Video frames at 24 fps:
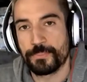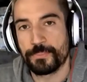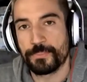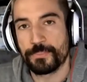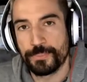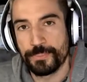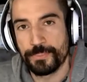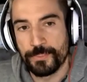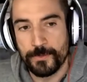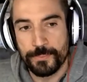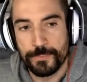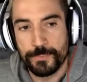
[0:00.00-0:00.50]

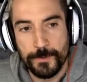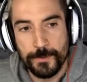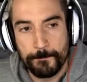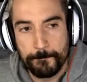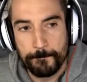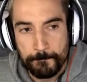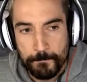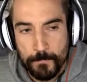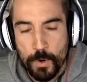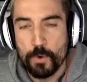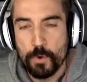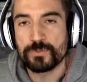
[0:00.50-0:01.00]
that the
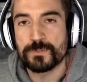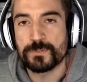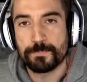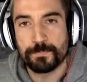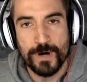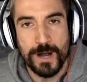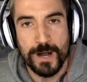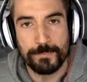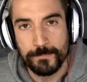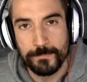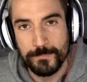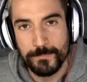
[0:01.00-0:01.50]
most
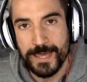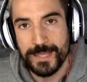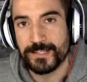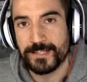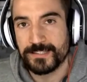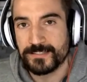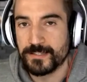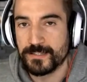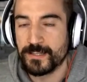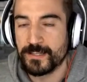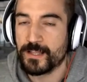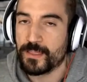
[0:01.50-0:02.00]
problematic
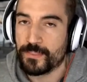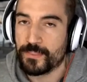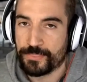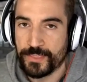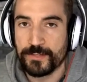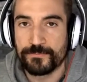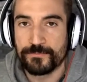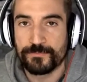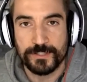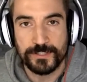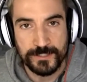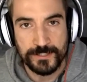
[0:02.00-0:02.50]

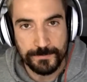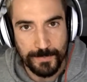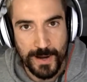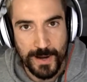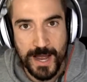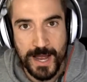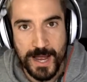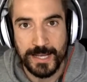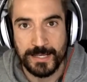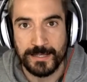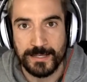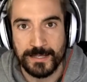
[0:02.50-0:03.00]
thing for the
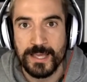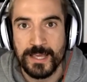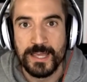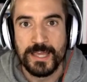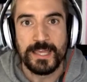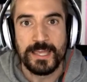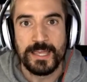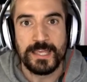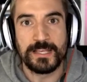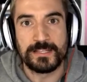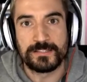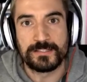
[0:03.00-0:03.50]
spine
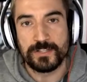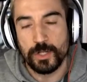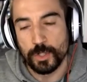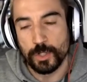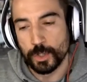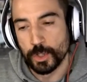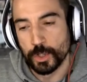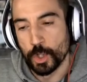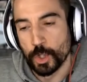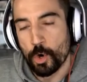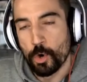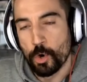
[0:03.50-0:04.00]
is
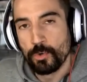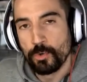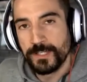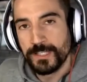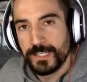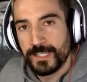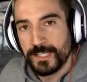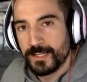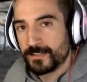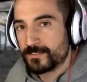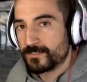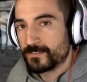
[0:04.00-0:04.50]

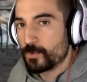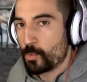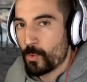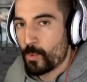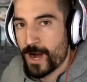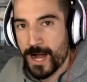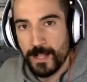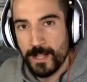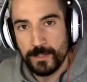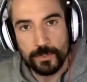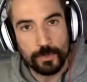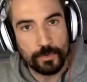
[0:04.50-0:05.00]
loading it
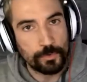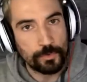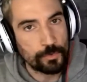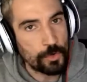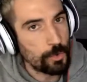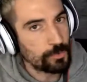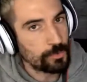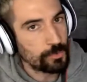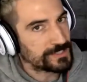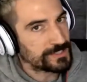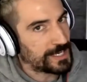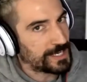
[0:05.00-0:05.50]
while
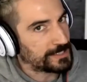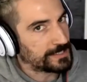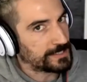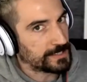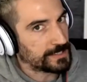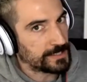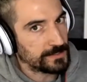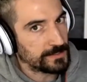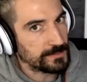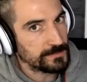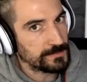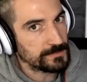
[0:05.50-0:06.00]

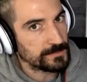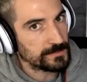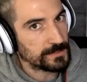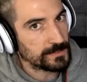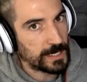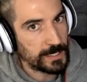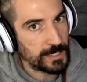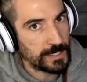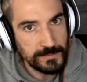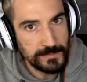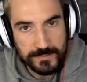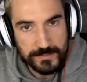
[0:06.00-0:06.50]
rotating it. All
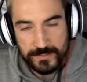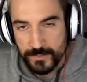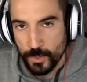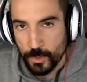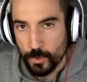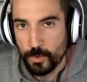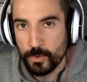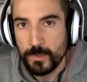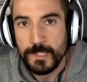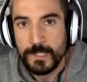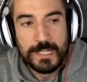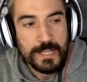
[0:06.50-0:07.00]
right,
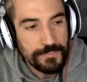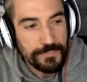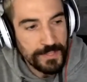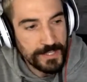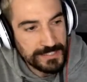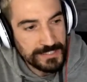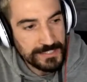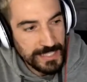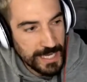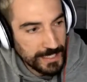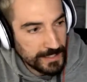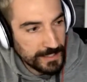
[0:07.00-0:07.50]
so
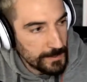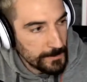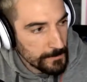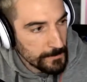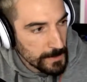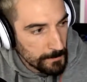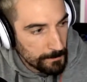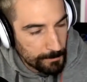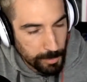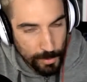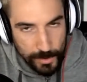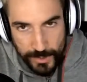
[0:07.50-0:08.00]
that's like
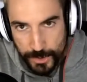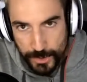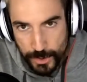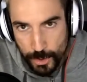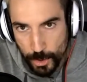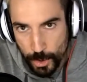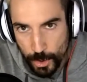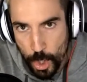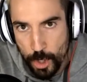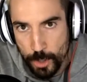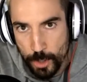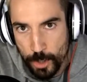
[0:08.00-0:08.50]
putting your
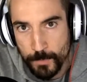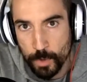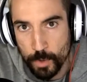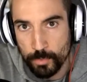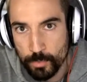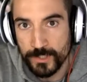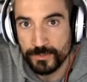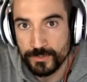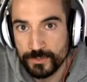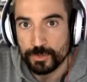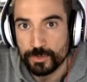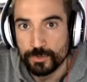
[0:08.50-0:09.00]

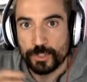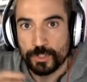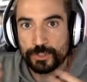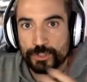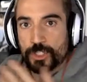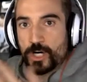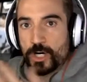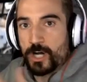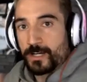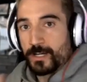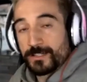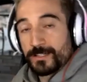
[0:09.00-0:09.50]
lawnmower into your
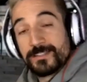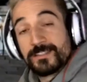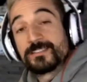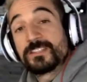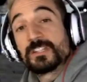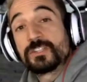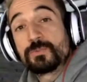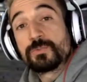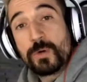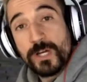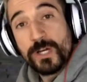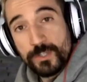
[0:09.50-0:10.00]
truck. This
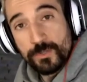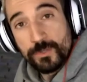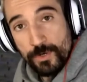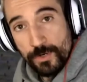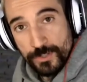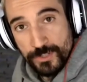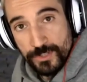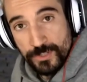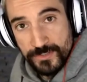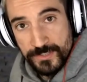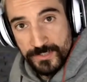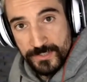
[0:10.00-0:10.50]
is where you
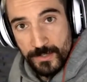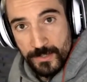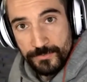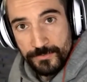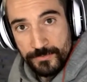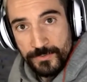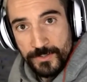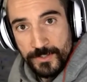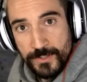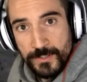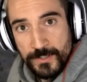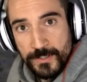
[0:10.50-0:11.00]
hurt
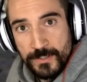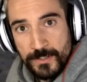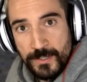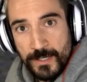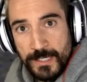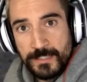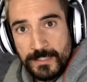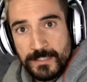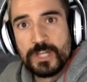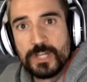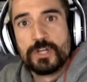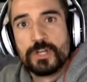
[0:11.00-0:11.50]
yourself.
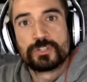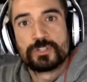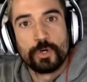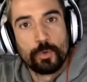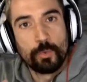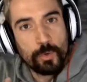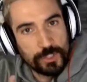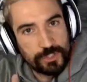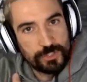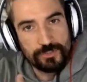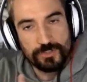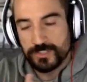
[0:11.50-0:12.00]
Right? So
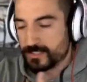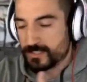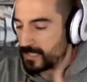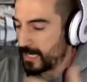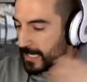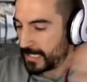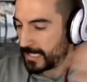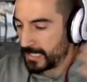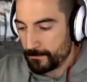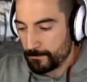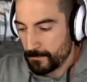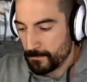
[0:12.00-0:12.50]
what you're
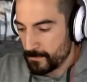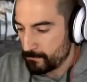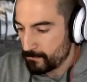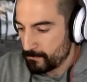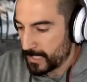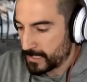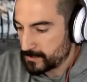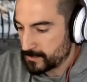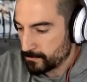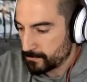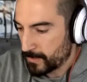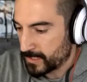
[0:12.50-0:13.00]
saying
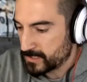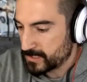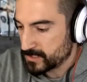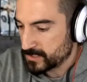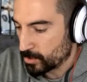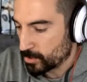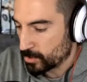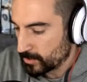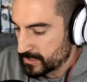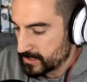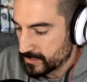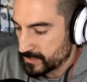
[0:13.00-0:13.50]
makes
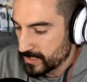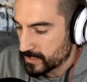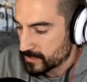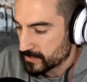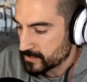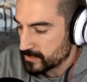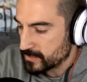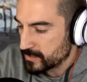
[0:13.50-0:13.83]
totally sense.